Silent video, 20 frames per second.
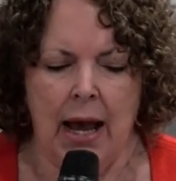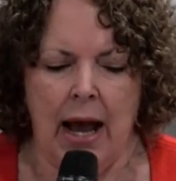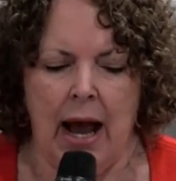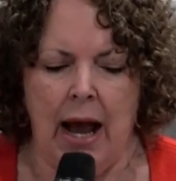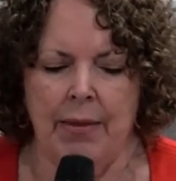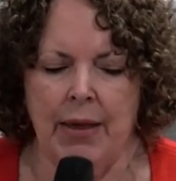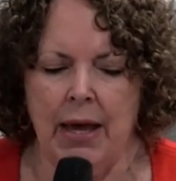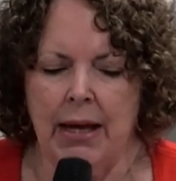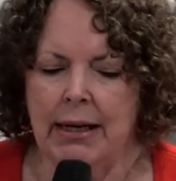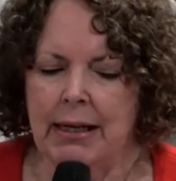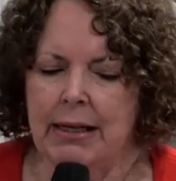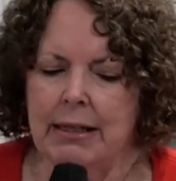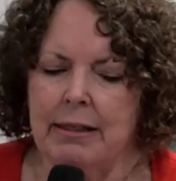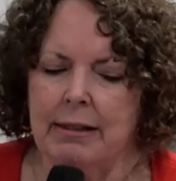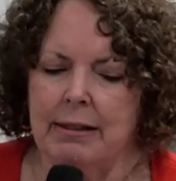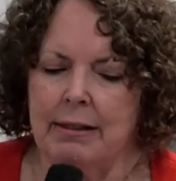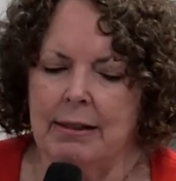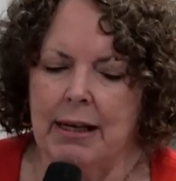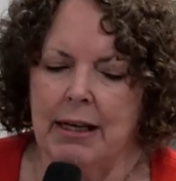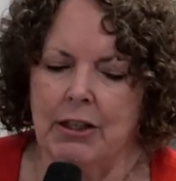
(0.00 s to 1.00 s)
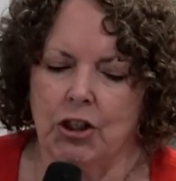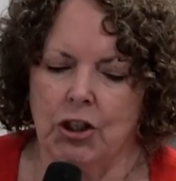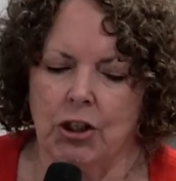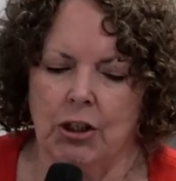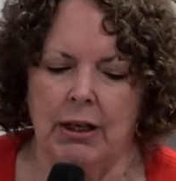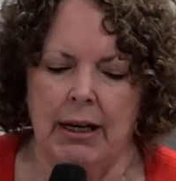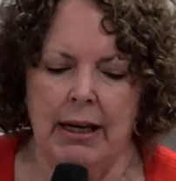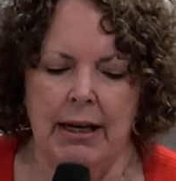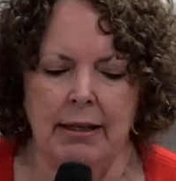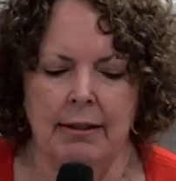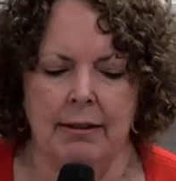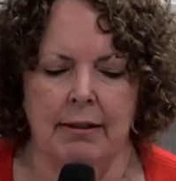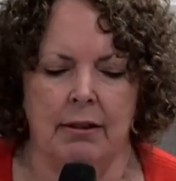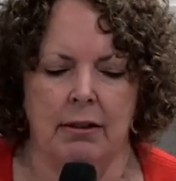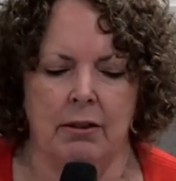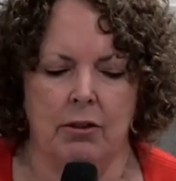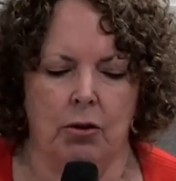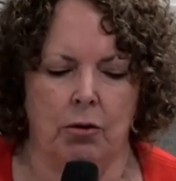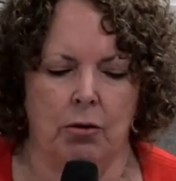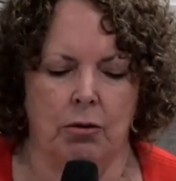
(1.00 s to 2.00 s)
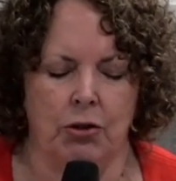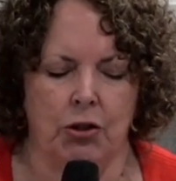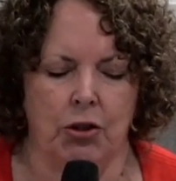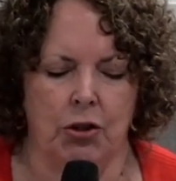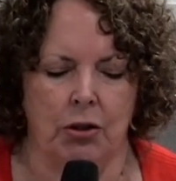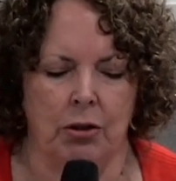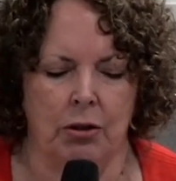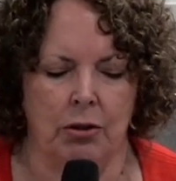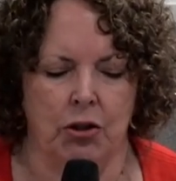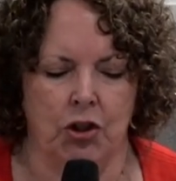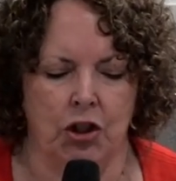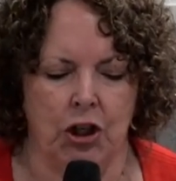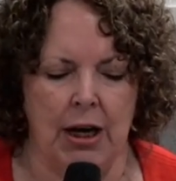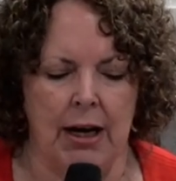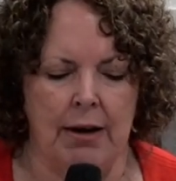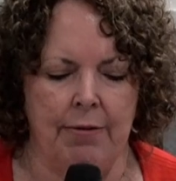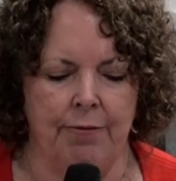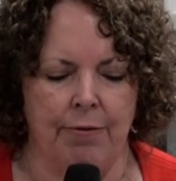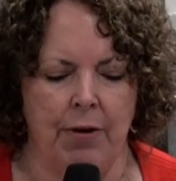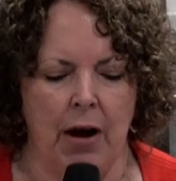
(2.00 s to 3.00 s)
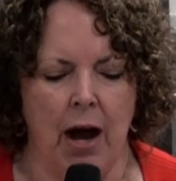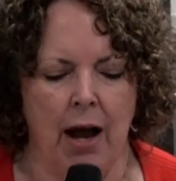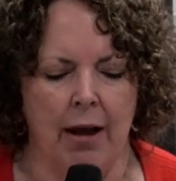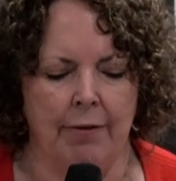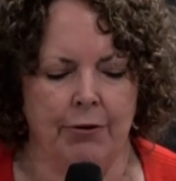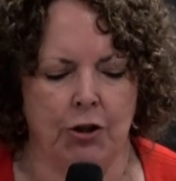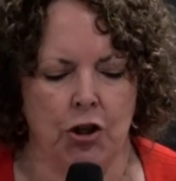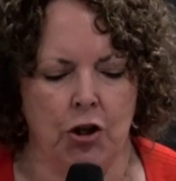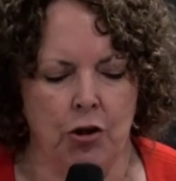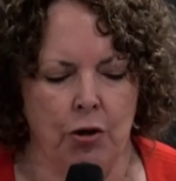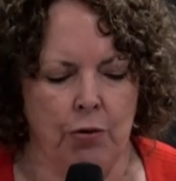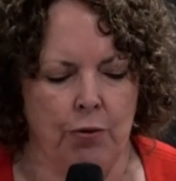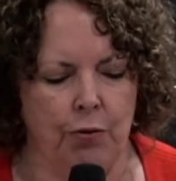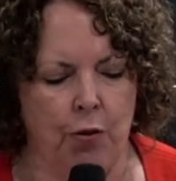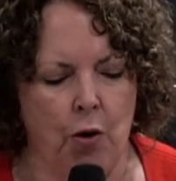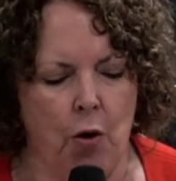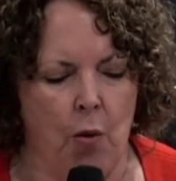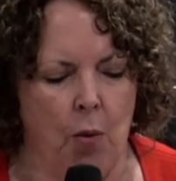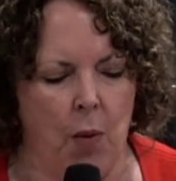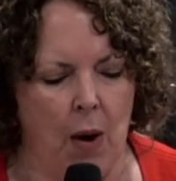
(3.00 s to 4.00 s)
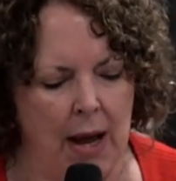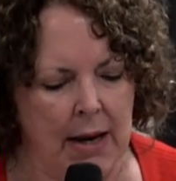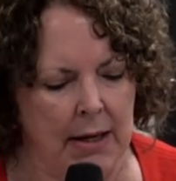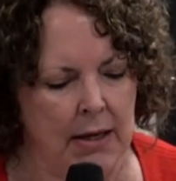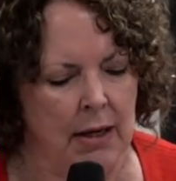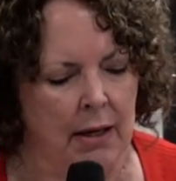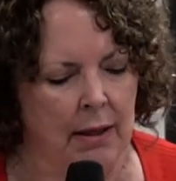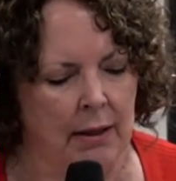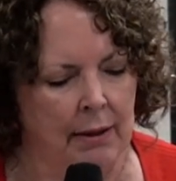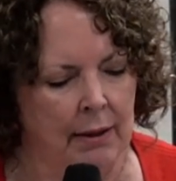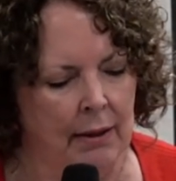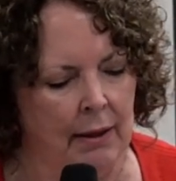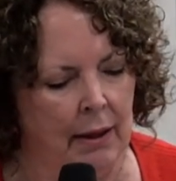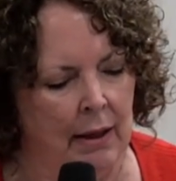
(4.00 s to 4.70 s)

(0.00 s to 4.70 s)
And that intercession is G5241.